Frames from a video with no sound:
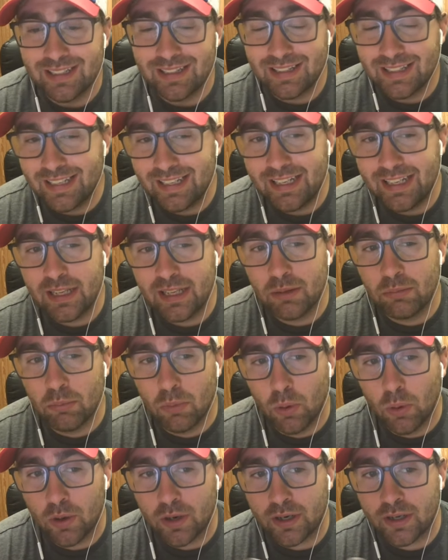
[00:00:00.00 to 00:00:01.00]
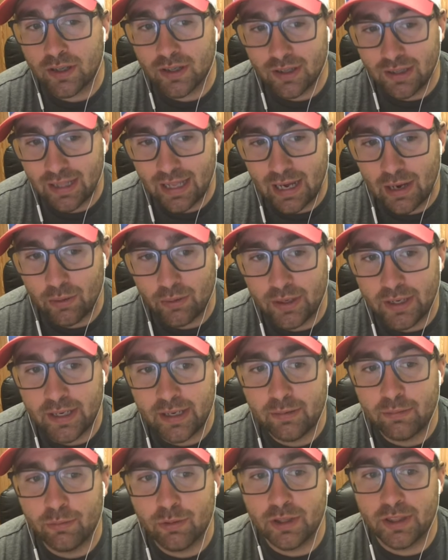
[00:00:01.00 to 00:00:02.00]
leaning more
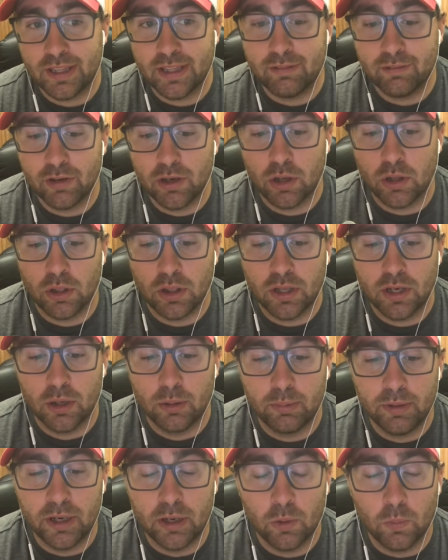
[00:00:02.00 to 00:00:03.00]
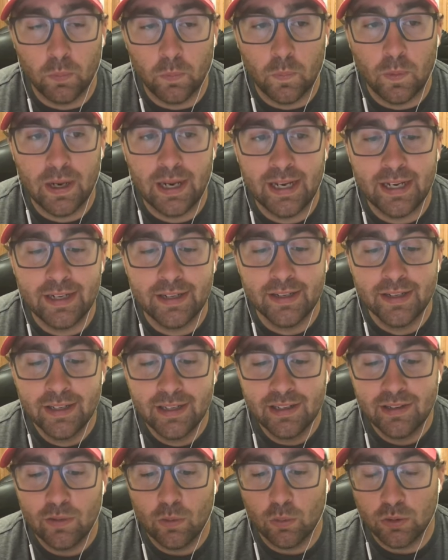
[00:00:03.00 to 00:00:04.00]
cloudy with even a little bit of wind
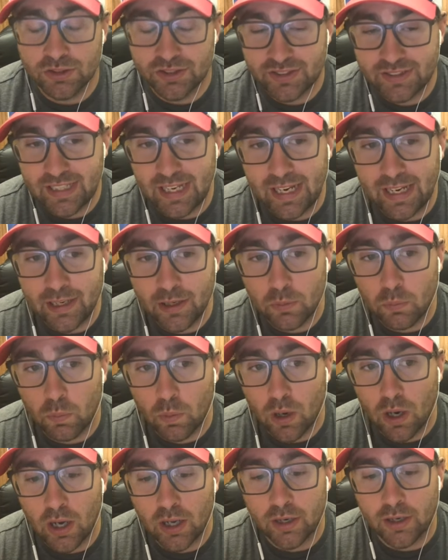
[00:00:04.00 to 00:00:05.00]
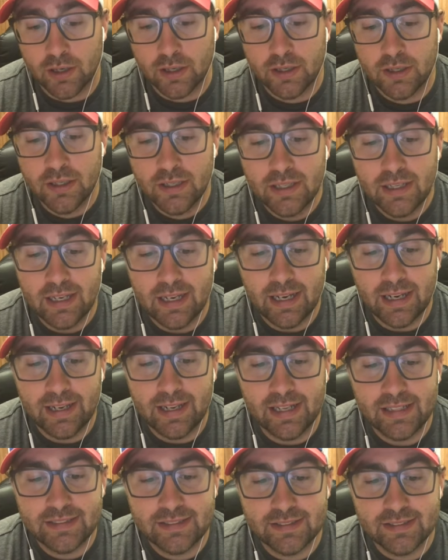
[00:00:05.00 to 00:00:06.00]
or stained water.
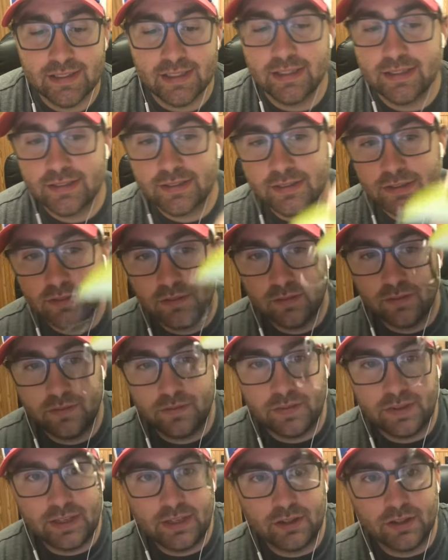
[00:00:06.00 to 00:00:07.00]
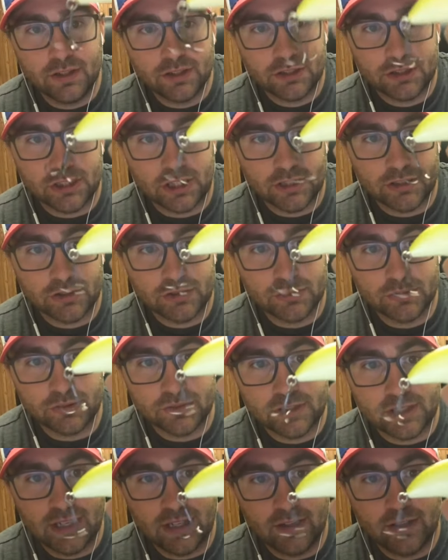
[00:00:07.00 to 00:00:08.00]
And that's this vanilla
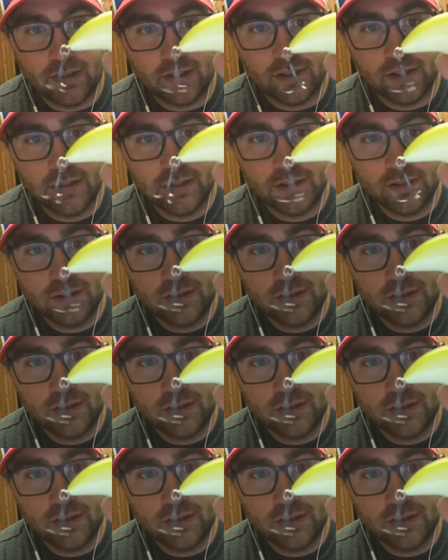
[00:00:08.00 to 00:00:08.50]
chartreuse color.